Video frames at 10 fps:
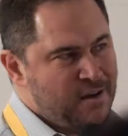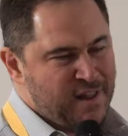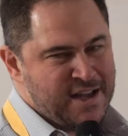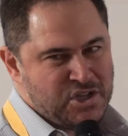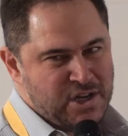of
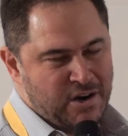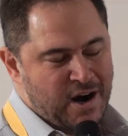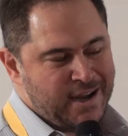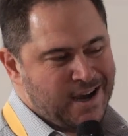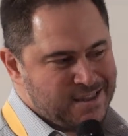last year,
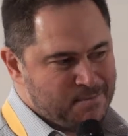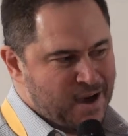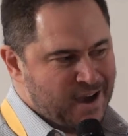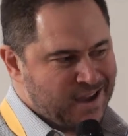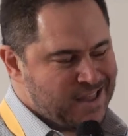I got the
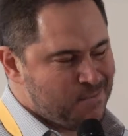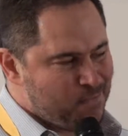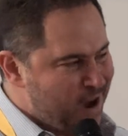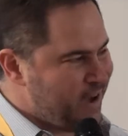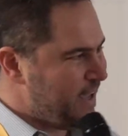bug. And the
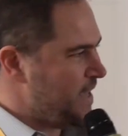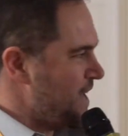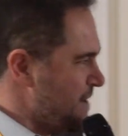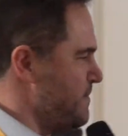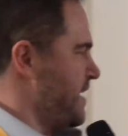bug
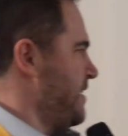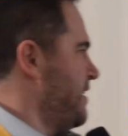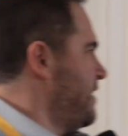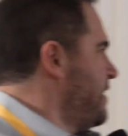hit me